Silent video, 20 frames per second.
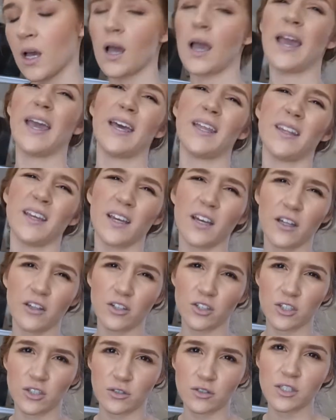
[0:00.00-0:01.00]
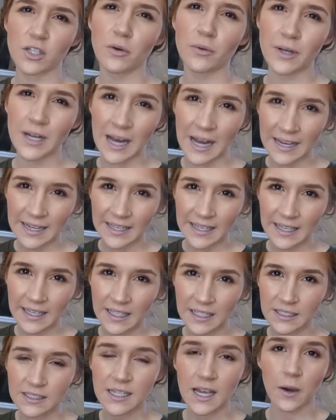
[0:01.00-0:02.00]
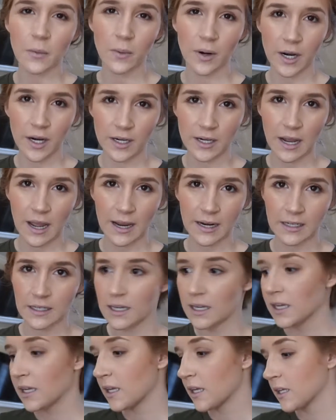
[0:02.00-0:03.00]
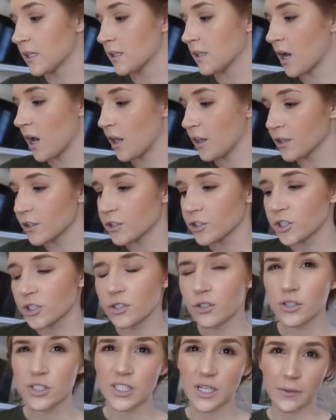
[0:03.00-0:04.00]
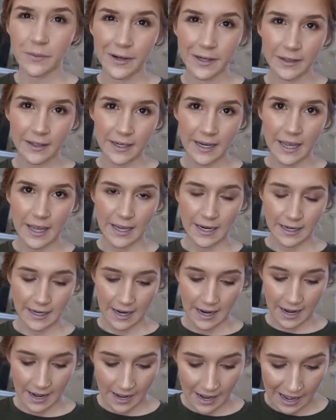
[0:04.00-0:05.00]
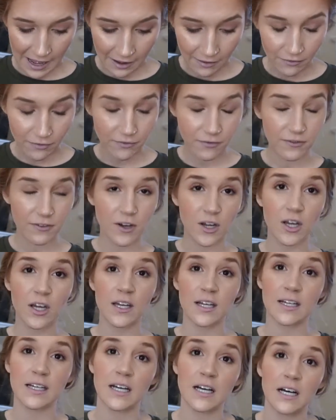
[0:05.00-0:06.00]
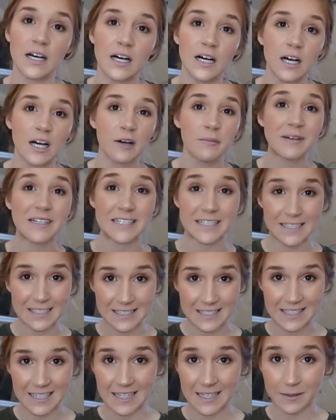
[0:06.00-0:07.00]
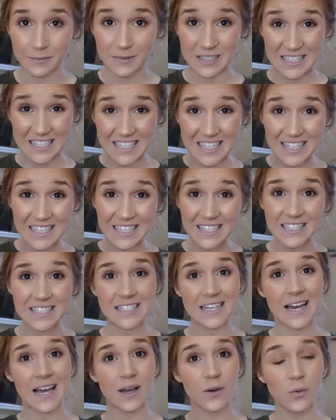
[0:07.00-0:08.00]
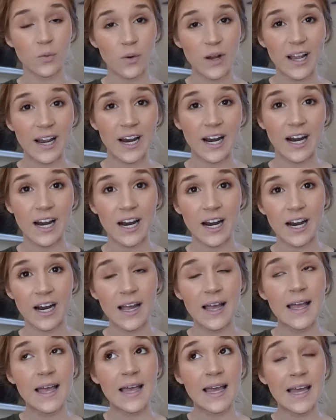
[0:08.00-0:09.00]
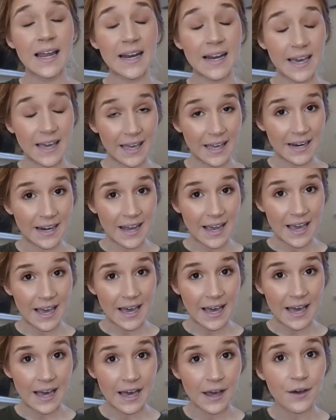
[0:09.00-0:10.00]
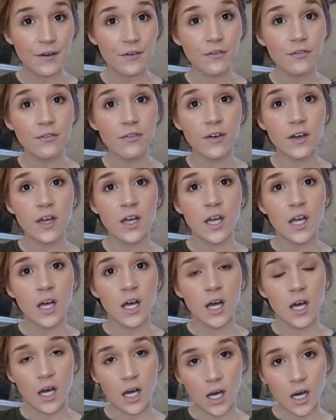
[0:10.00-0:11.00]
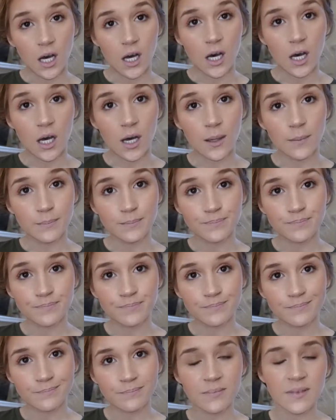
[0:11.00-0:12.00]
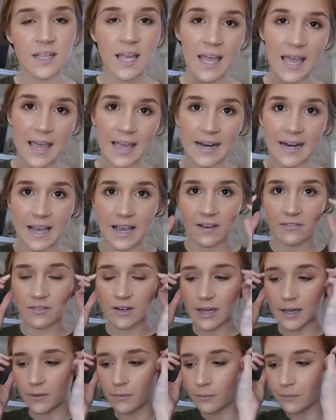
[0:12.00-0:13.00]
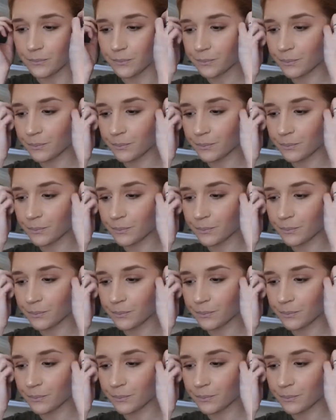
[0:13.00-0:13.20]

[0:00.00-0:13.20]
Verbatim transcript: And like other shoes. So Nikes, I wear a nine. Other shoes, I wear like an eight and a half. Um, Adidas N M Ds, I wear an eight and a half. Um, eight and a half, nine.